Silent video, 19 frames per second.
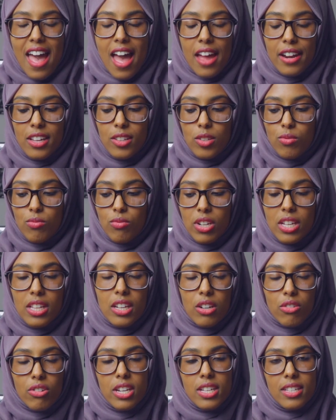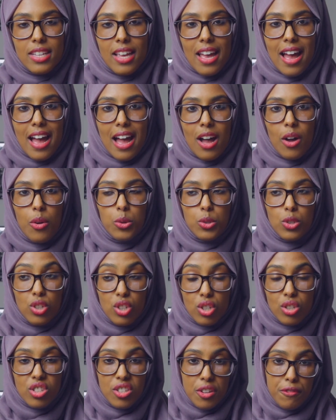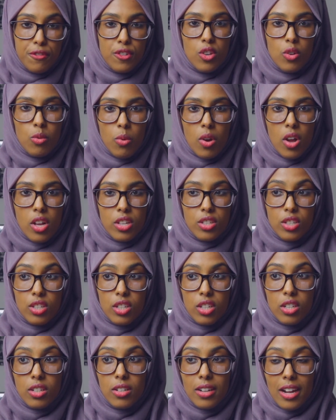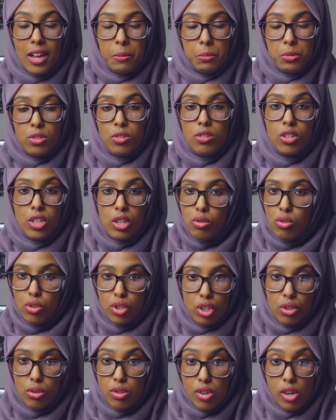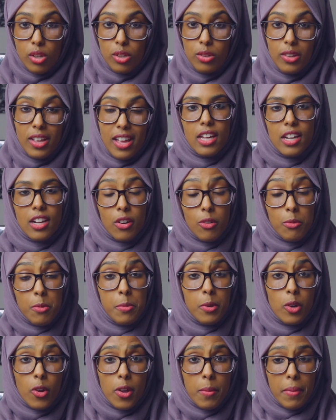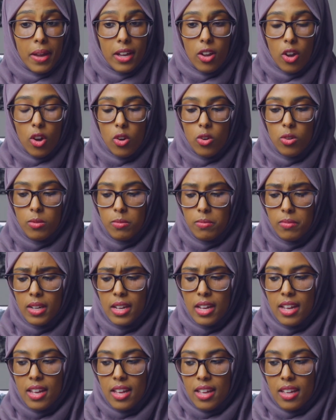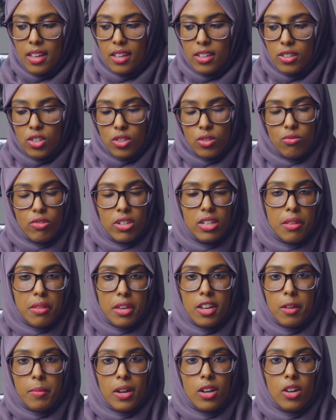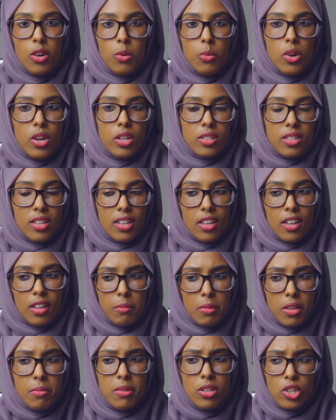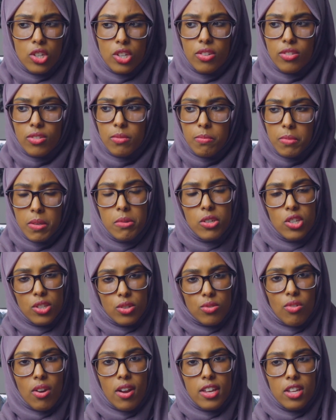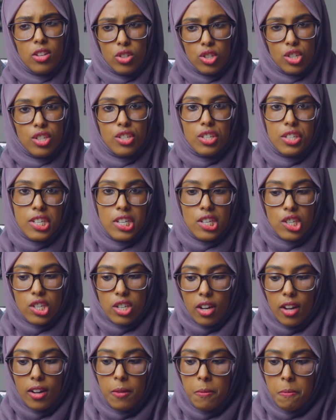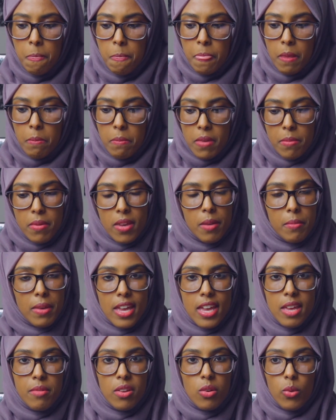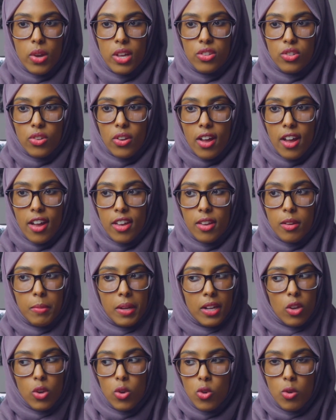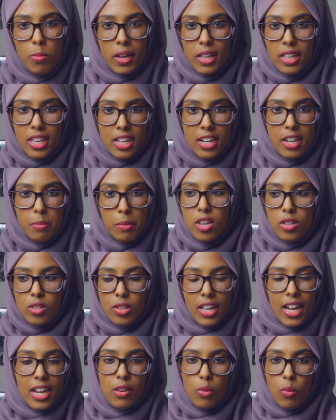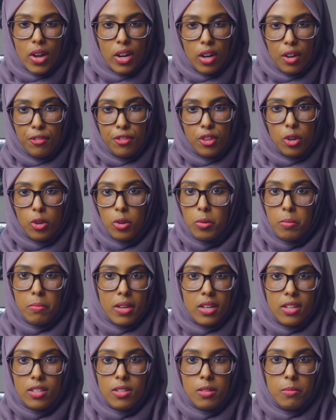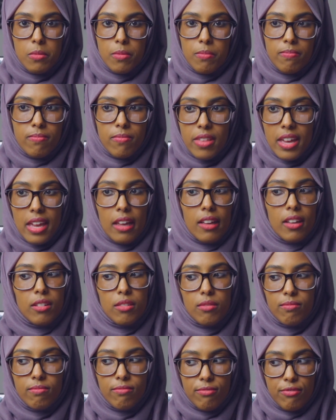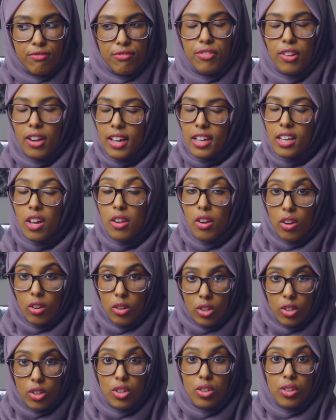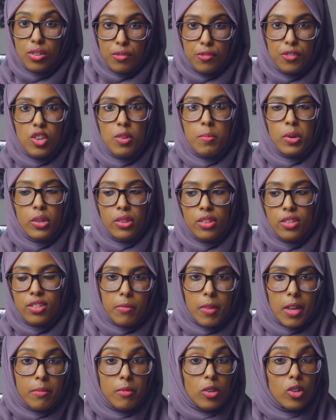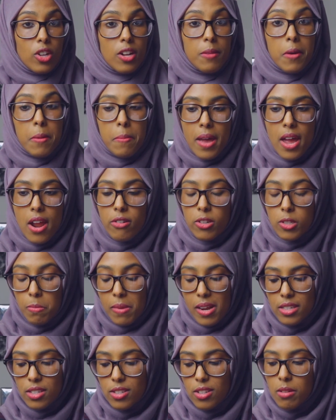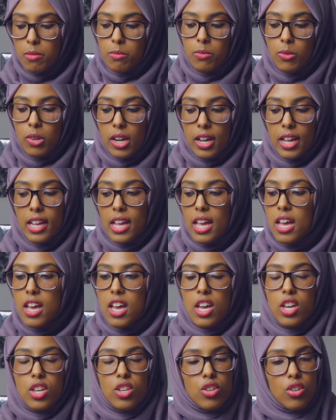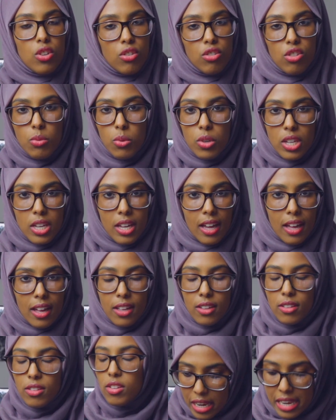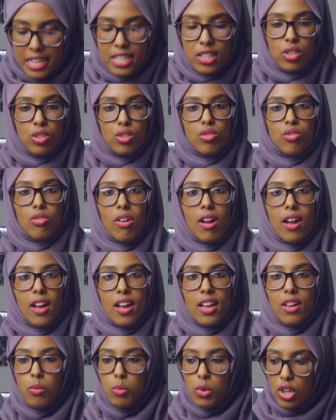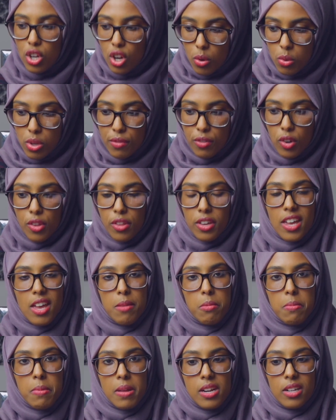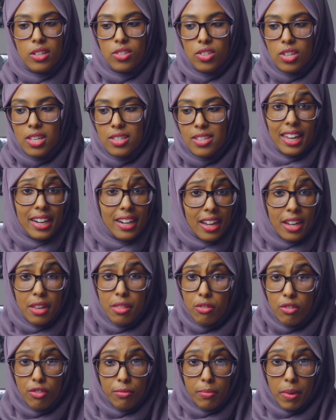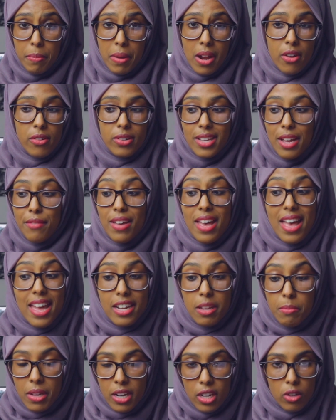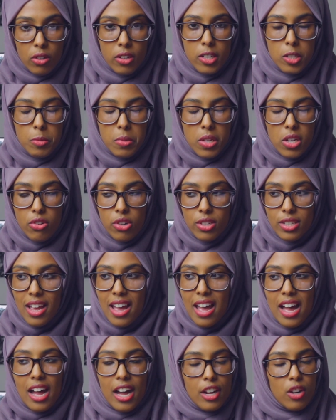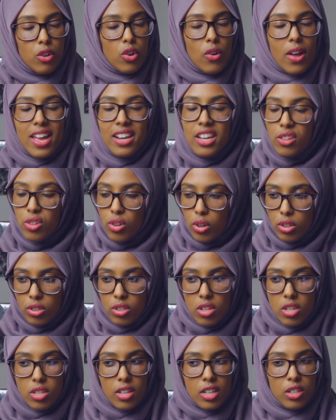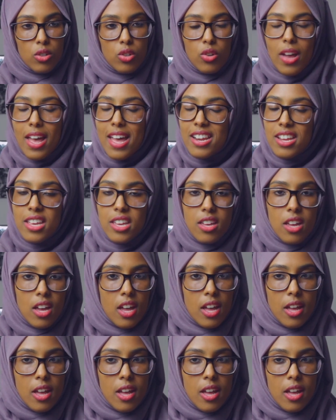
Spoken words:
And it's really crazy how just a few words can absolutely crush your soul. And I remember going back home and just really thinking about her words, thinking maybe she's right. You know, she's a teacher. Maybe I'm aiming way too high. I'm like, who am I kidding? So I kind of went off the whole medicine thing for like a good few months. And luckily my parents, bless them, were like, you can do what you can, at least try. We know you've got the capabilities. And neither of my parents have any medical experience. I don't know any doctors. I don't know any